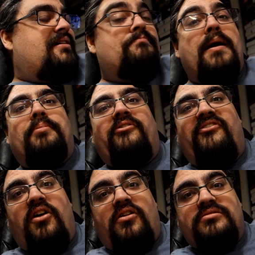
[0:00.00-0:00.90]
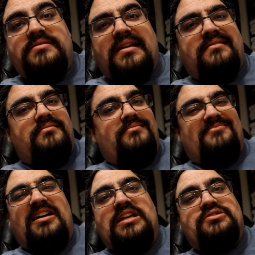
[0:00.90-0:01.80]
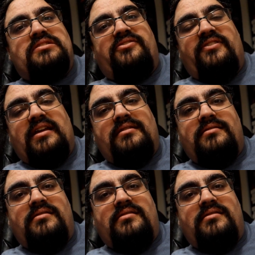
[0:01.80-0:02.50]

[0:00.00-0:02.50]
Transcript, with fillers: Pepper falls like hundreds of feet.